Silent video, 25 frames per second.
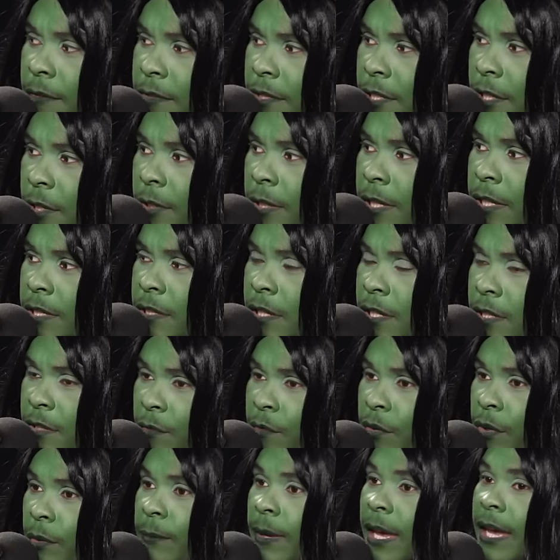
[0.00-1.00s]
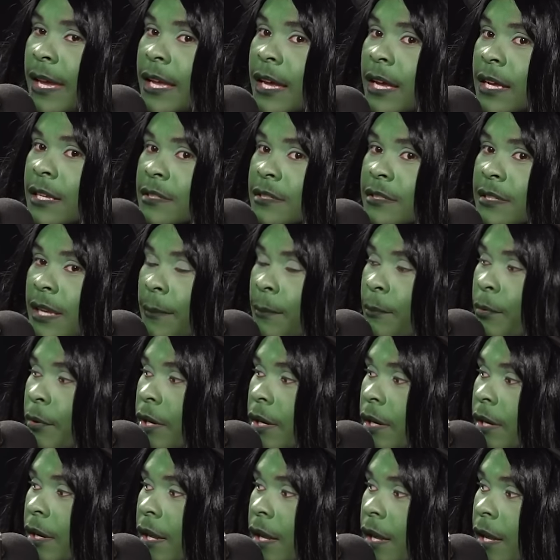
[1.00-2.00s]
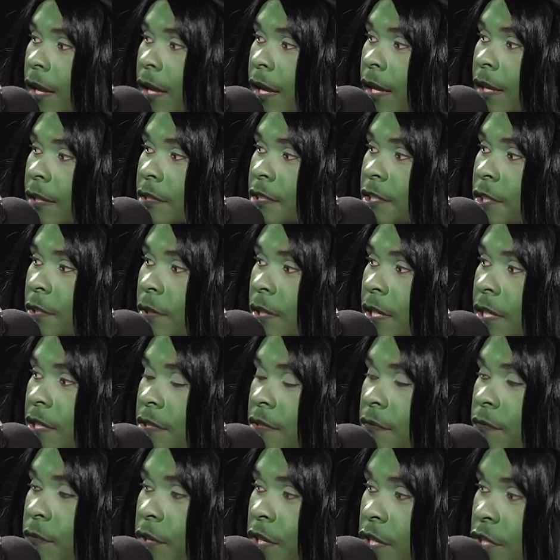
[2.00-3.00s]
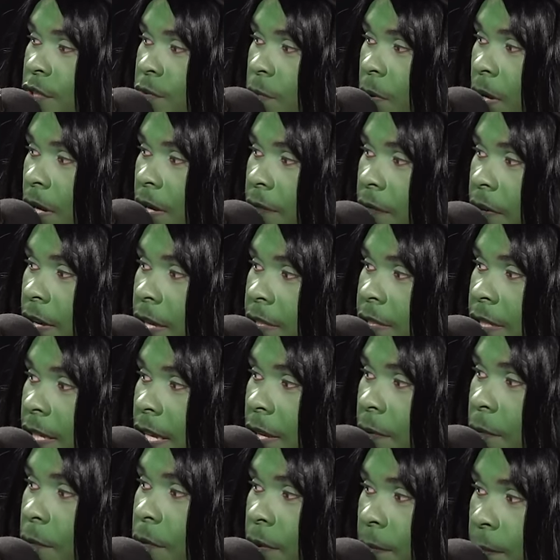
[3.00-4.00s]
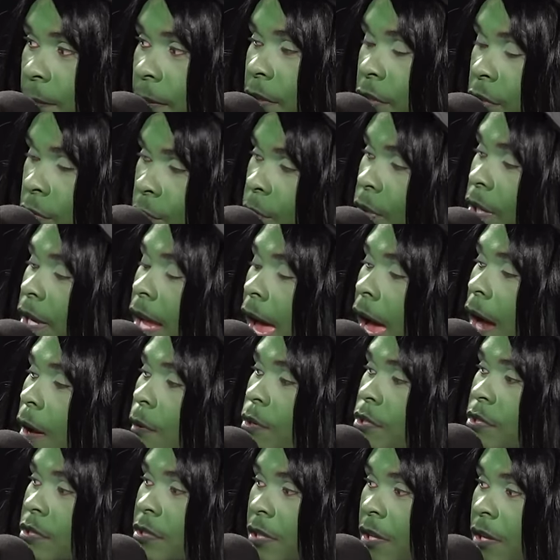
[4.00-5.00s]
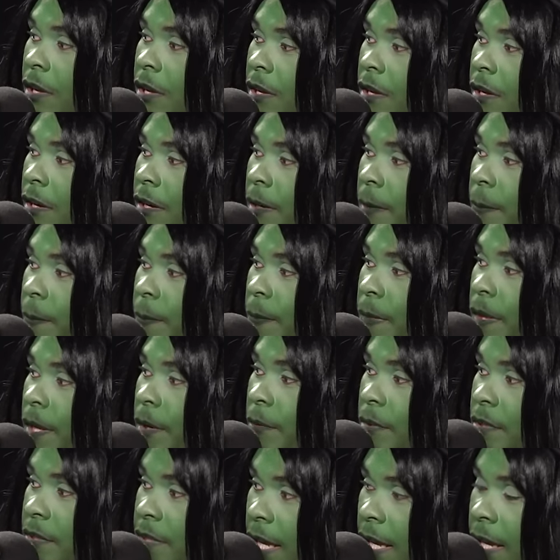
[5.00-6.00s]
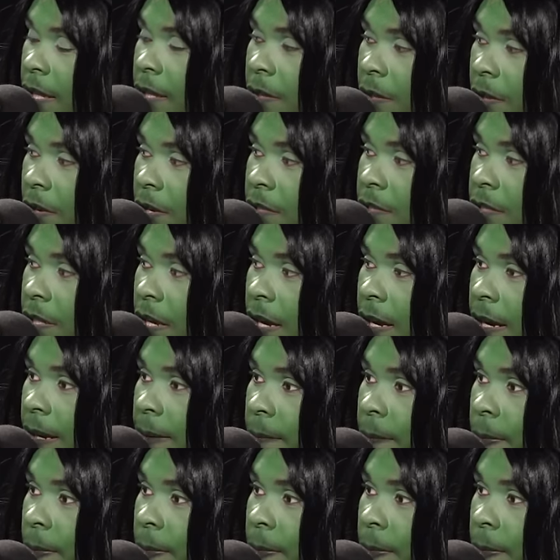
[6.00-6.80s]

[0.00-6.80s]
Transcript: tier list because if we make a separate uh, tier list for it each one take, of us, it, would be, it would be, three hours long. It would yeah, take a long time.